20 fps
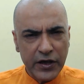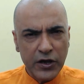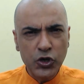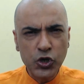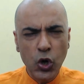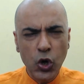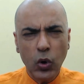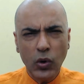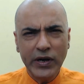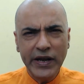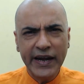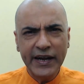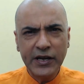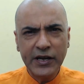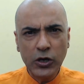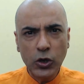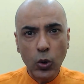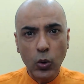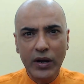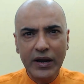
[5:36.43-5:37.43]
you
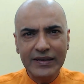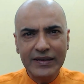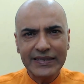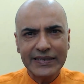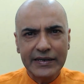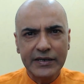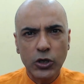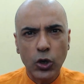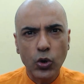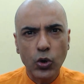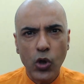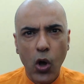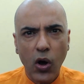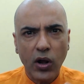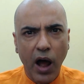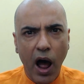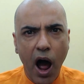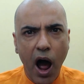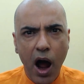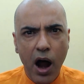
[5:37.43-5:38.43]
need to listen to your
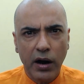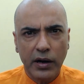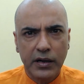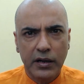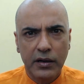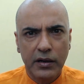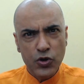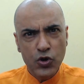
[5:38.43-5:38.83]
heart.